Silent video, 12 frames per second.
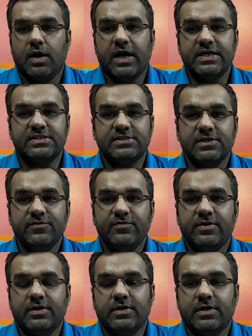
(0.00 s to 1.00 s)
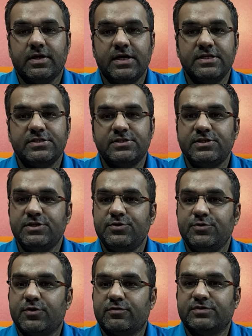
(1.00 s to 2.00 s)
I served
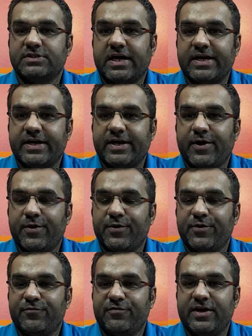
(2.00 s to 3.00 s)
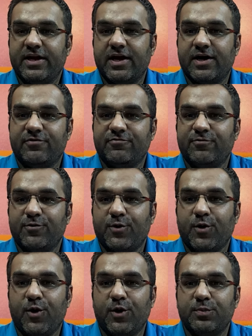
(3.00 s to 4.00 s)
Institute of Chartered Accountants of India
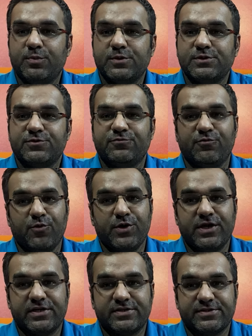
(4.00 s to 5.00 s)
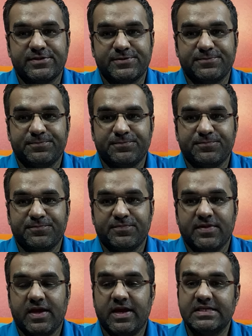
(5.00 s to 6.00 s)
for almost 4 years
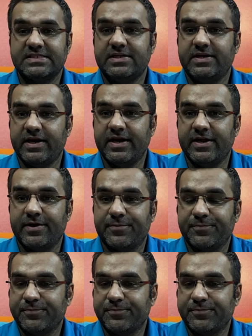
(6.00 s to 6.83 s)
as a trainer.